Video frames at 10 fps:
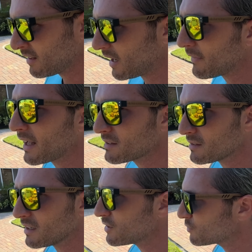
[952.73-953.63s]
And that's
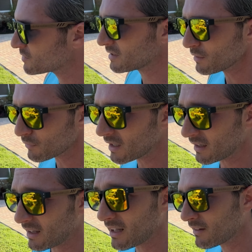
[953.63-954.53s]
the interesting thing.
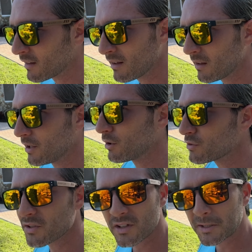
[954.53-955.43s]
And you know,
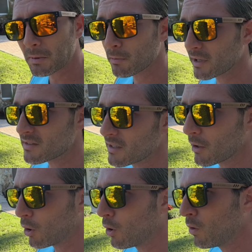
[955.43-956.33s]
just like the people that say,
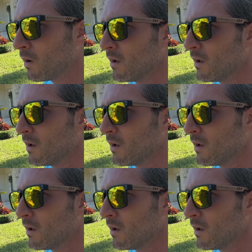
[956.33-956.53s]
oh,